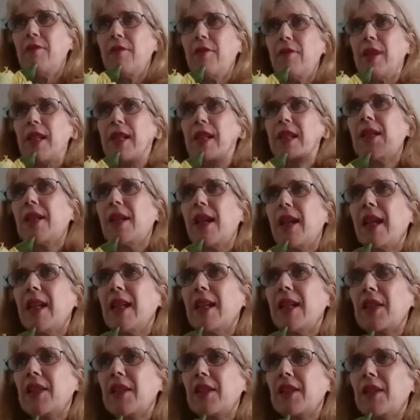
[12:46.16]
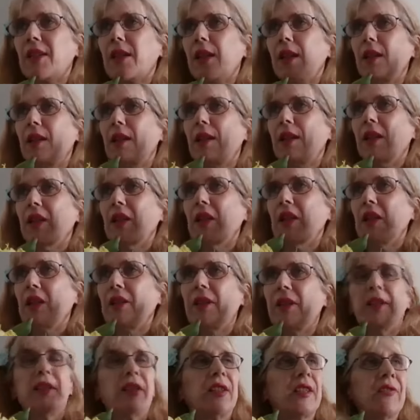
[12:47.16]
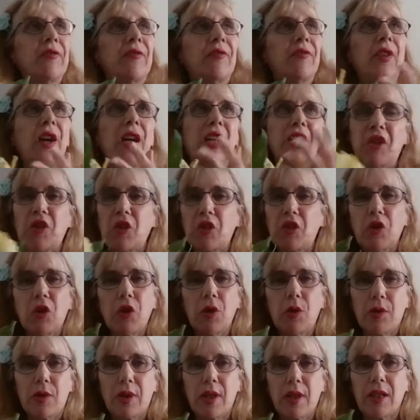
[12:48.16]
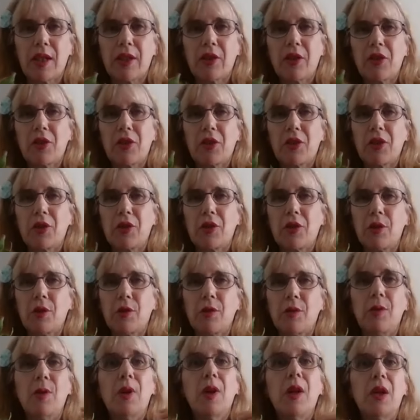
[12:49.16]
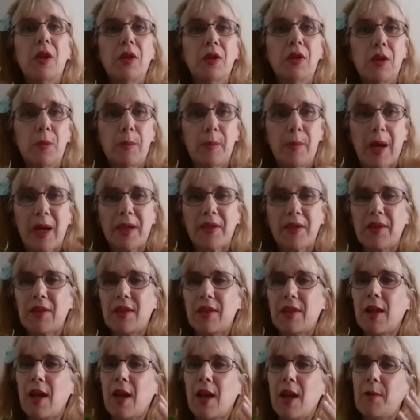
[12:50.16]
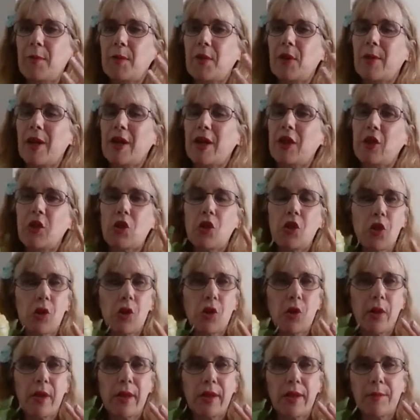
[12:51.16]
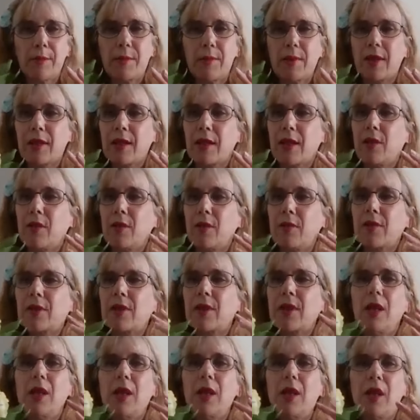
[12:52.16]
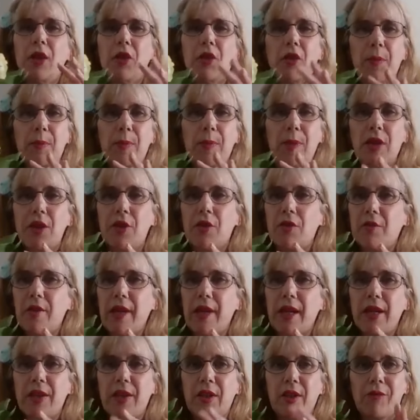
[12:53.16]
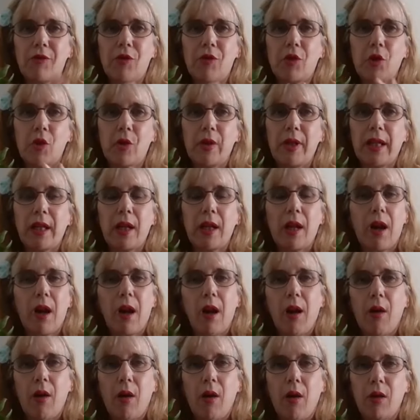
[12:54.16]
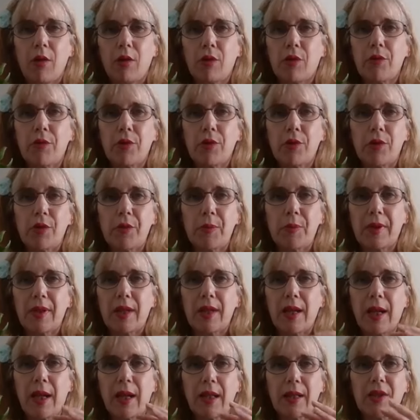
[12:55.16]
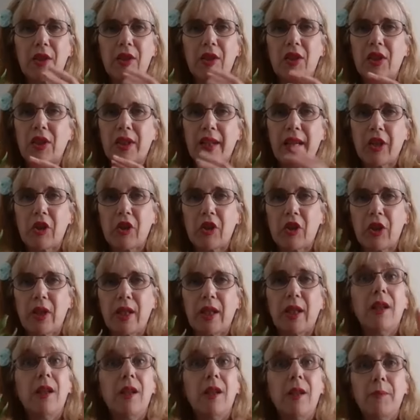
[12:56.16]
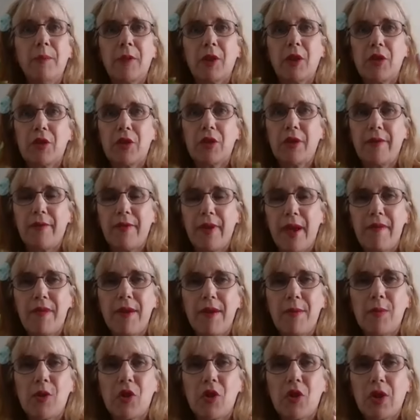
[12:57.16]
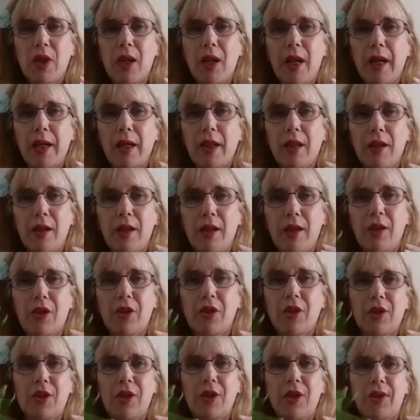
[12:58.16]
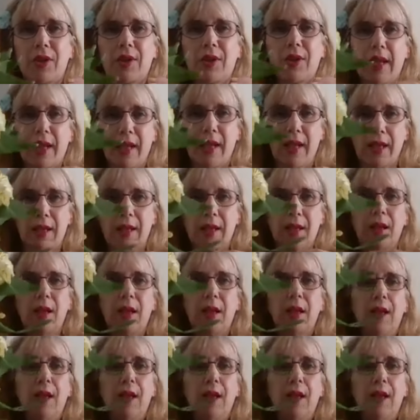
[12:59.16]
really takes finds new things to do to pass the time, to enjoy themselves, and to be creative, joining art groups and sketching because you're very much like her. She's saying,